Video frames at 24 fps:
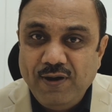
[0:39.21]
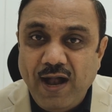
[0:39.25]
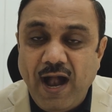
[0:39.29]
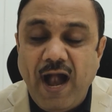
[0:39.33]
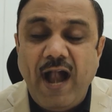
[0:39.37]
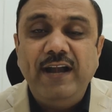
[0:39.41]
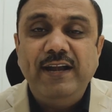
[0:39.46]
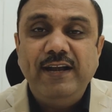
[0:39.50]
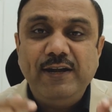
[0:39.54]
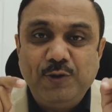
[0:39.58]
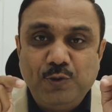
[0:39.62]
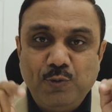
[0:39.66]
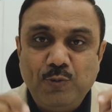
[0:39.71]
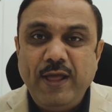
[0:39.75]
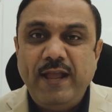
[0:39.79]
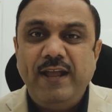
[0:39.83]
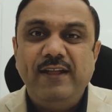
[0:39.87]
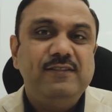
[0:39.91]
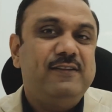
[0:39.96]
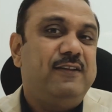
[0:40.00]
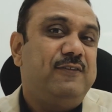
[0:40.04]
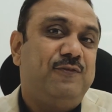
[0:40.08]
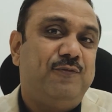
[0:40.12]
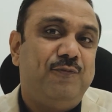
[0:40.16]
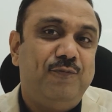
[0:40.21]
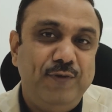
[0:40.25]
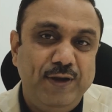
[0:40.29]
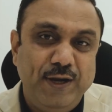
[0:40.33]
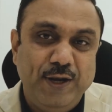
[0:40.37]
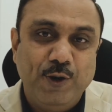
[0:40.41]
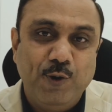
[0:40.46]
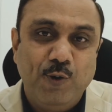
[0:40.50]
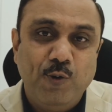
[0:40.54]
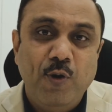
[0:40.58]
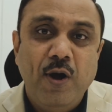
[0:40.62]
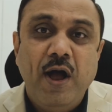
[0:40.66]
And today in this
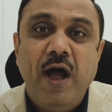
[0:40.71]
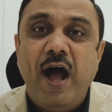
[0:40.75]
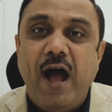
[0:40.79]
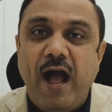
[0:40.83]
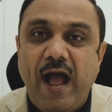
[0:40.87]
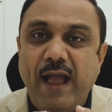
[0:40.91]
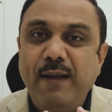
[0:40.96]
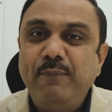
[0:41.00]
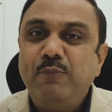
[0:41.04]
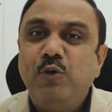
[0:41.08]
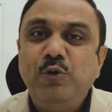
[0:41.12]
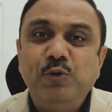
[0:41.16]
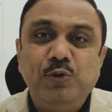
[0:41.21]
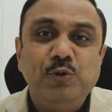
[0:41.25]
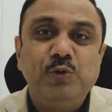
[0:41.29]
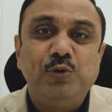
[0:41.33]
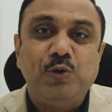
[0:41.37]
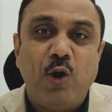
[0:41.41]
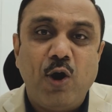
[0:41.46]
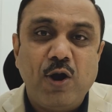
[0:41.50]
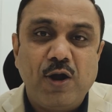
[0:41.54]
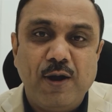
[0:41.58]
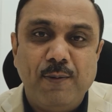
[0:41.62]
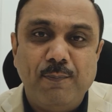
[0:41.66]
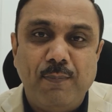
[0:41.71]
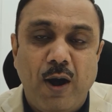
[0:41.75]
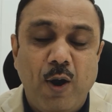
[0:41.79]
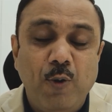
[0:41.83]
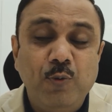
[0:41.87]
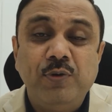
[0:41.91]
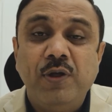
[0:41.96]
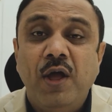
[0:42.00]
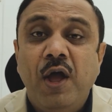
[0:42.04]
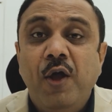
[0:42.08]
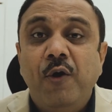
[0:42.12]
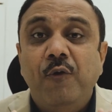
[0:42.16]
video, I'm going to talk
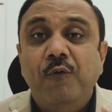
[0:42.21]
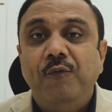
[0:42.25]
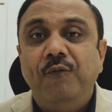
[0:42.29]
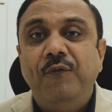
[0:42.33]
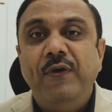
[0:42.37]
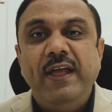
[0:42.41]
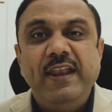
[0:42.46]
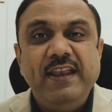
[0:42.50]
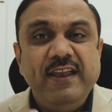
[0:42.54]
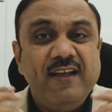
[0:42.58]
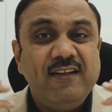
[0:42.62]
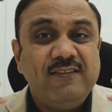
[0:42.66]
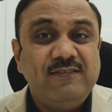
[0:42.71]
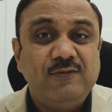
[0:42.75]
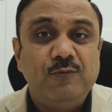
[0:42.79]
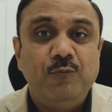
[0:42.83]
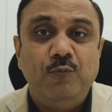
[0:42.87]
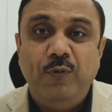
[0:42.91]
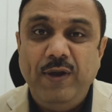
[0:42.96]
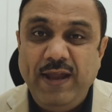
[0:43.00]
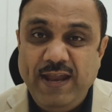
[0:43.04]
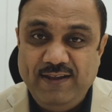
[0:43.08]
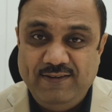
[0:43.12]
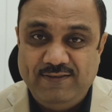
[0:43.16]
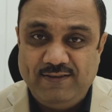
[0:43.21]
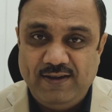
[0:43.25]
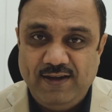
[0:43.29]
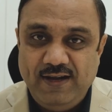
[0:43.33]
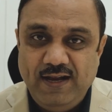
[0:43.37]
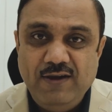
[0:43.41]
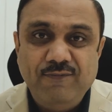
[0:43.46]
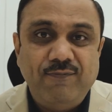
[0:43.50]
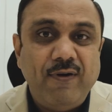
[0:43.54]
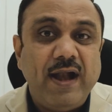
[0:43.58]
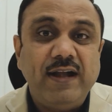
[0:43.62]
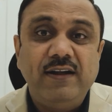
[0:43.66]
about various ways,
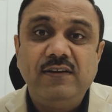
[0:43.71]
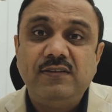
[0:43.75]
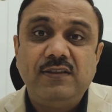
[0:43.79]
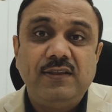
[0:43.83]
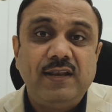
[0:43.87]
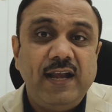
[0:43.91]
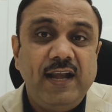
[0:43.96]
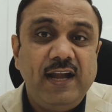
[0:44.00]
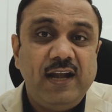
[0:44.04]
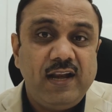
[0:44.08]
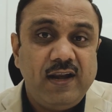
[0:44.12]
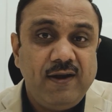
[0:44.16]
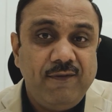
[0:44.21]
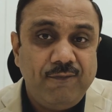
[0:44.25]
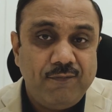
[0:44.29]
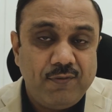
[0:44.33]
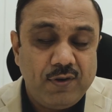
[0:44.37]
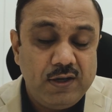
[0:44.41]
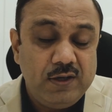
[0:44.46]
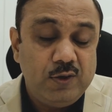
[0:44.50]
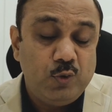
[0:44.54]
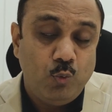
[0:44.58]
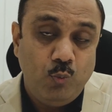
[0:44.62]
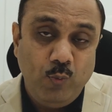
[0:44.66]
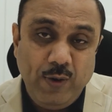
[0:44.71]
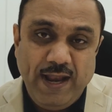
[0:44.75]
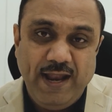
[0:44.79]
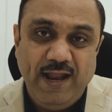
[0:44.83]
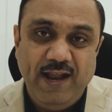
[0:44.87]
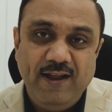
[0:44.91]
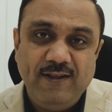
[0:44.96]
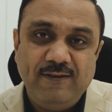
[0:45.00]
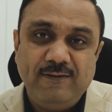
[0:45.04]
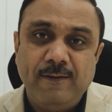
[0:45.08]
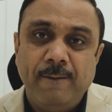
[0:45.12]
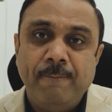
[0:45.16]
in fact, 3 different
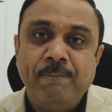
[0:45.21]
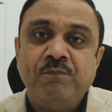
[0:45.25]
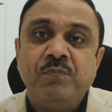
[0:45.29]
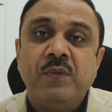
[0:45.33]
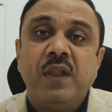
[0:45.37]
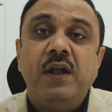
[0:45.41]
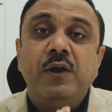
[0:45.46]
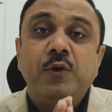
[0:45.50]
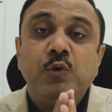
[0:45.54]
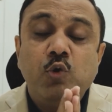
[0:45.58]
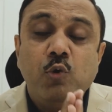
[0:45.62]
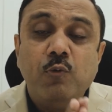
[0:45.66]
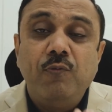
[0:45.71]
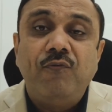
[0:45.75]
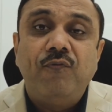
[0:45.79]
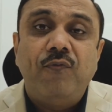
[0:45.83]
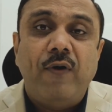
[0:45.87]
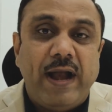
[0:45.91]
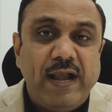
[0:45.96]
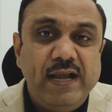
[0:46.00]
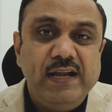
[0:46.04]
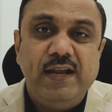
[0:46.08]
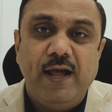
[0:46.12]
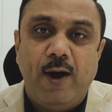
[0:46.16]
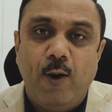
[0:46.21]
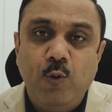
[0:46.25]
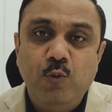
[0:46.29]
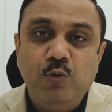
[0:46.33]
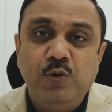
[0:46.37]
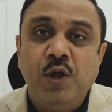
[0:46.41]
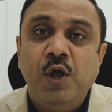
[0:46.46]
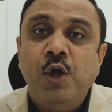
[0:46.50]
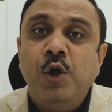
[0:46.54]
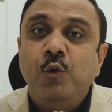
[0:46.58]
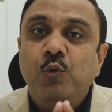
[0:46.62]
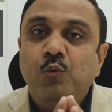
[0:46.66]
ways to find
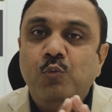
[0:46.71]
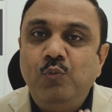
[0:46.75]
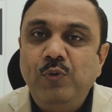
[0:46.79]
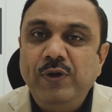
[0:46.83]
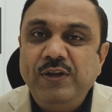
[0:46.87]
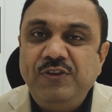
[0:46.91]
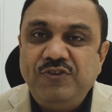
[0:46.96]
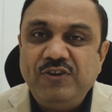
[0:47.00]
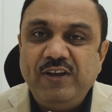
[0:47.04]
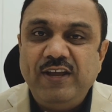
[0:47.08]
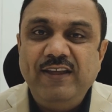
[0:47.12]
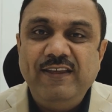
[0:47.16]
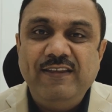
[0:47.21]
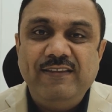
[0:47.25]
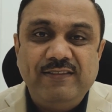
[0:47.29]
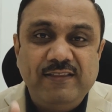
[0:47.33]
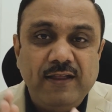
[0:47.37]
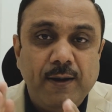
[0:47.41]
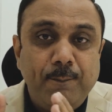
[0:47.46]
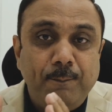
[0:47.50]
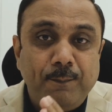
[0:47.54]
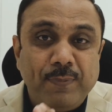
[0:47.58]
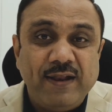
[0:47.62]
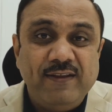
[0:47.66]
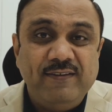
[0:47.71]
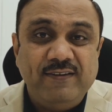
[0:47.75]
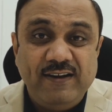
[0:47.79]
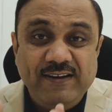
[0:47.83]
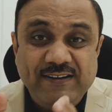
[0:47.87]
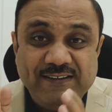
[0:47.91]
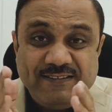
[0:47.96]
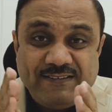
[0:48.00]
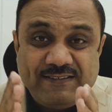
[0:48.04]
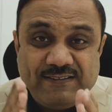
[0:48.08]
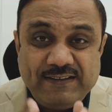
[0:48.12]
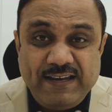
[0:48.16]
out which is the
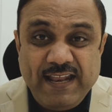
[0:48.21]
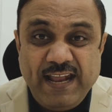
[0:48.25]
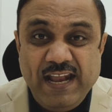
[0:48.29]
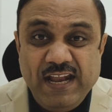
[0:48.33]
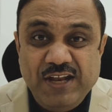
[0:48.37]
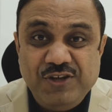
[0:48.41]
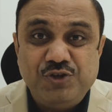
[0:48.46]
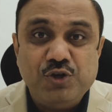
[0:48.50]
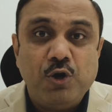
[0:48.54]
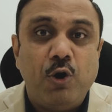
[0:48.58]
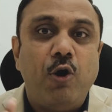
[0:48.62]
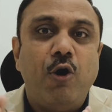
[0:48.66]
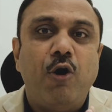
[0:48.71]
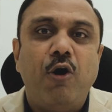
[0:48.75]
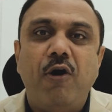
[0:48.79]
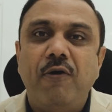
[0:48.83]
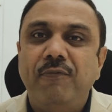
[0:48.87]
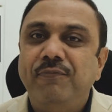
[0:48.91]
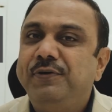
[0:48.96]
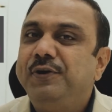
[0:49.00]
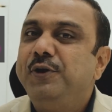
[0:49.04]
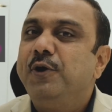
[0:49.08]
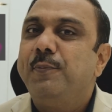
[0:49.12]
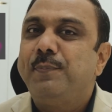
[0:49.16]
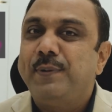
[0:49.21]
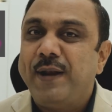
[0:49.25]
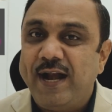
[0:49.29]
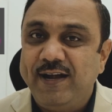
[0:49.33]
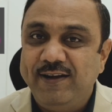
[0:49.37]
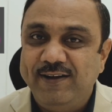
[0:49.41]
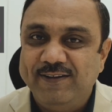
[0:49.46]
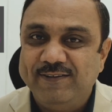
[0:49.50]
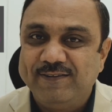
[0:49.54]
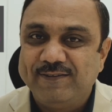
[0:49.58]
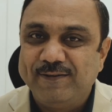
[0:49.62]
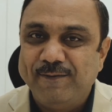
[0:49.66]
present stage of your
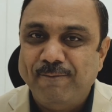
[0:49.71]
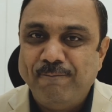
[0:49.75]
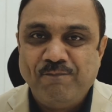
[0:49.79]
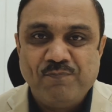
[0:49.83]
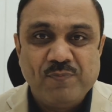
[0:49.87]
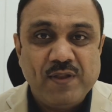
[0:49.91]
practice.